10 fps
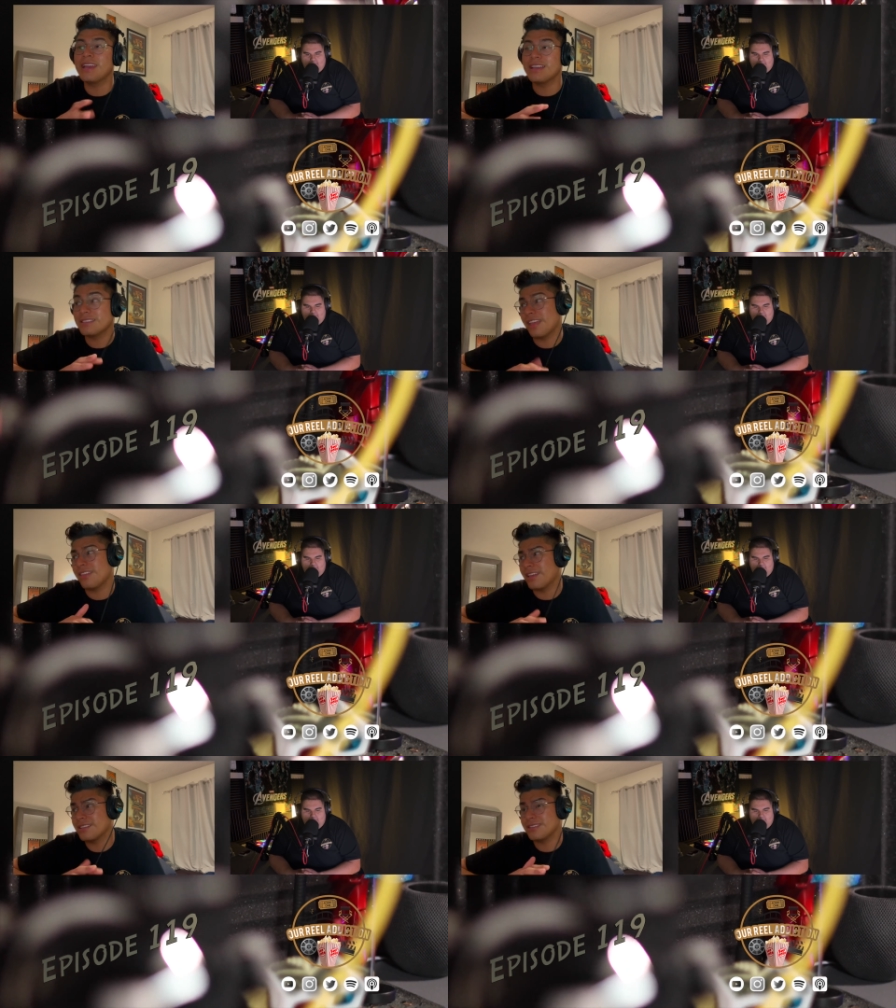I
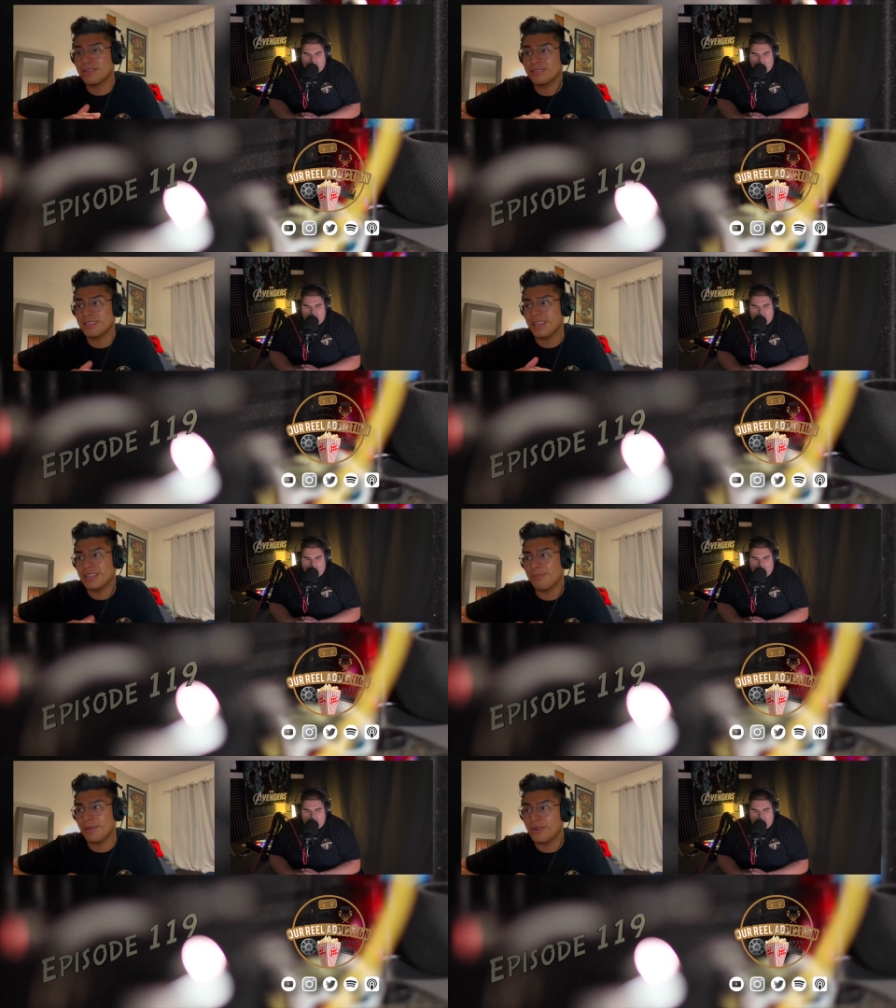think I sound
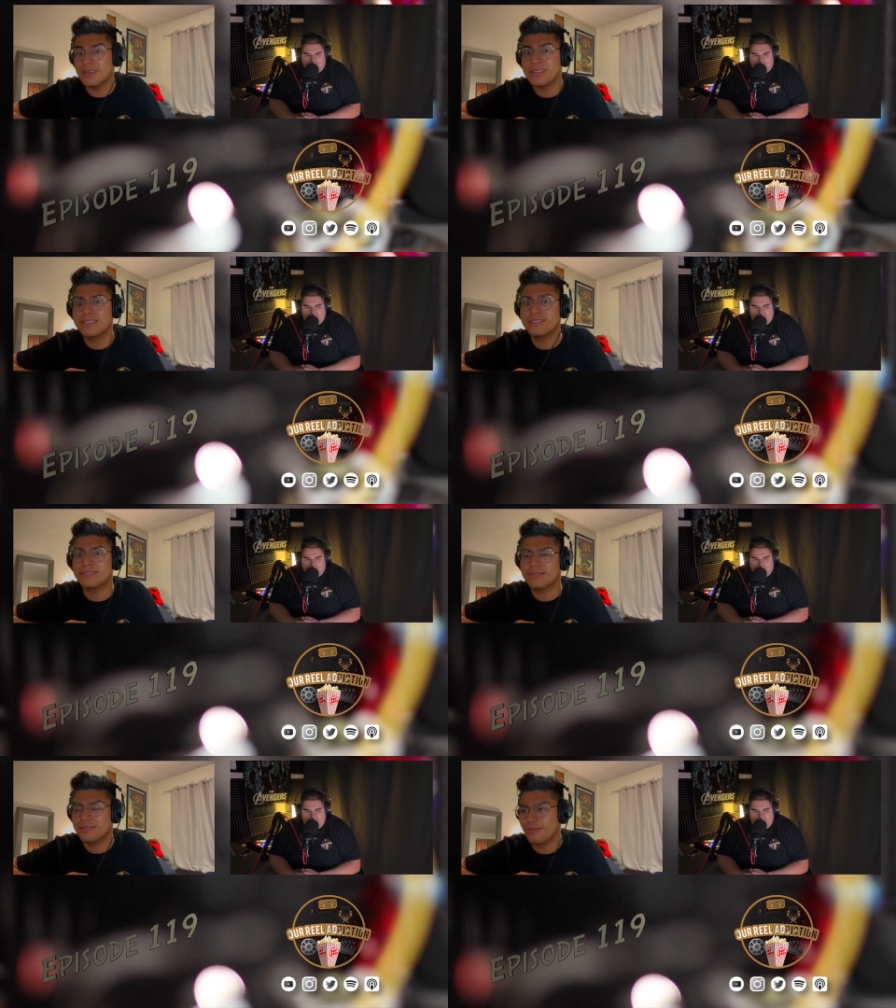slightly better, and it's
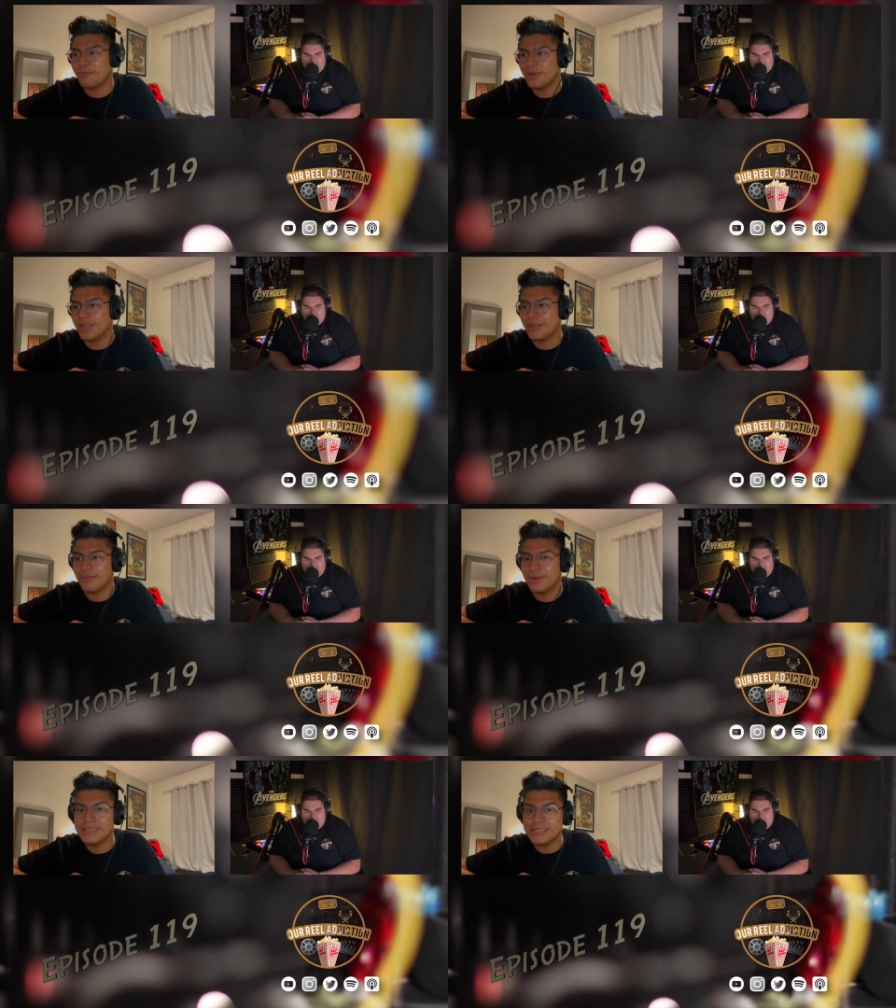freaking
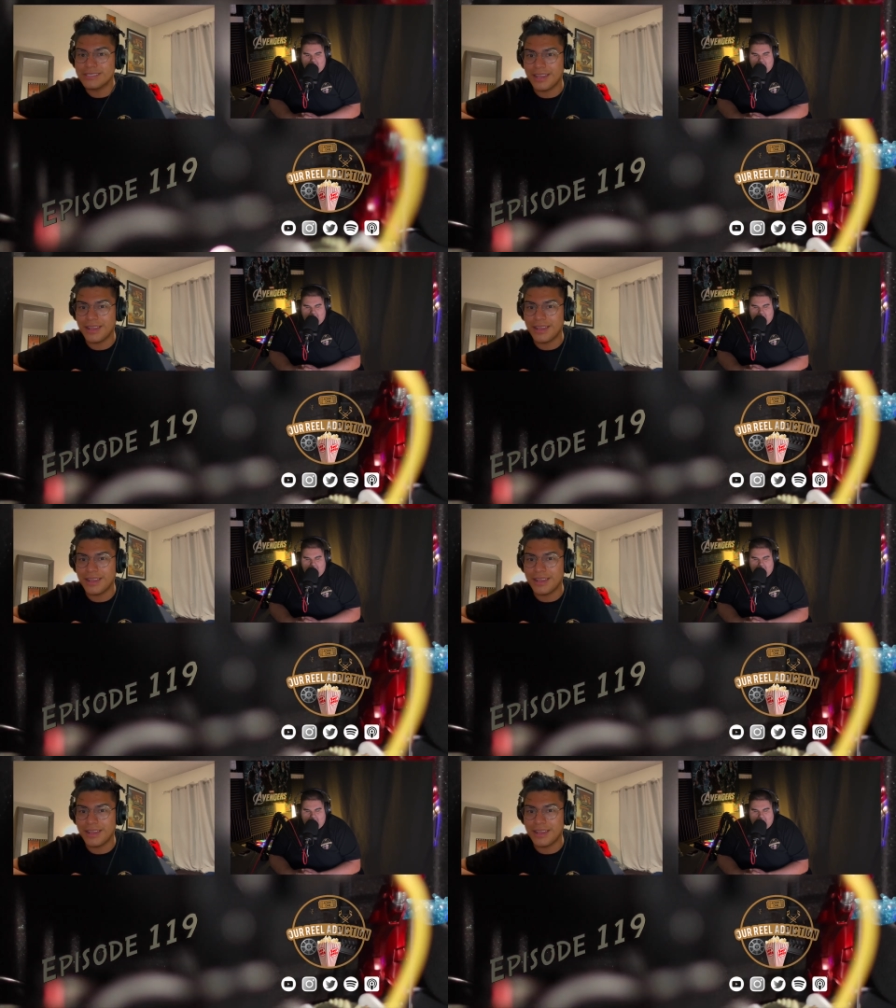Wednesday.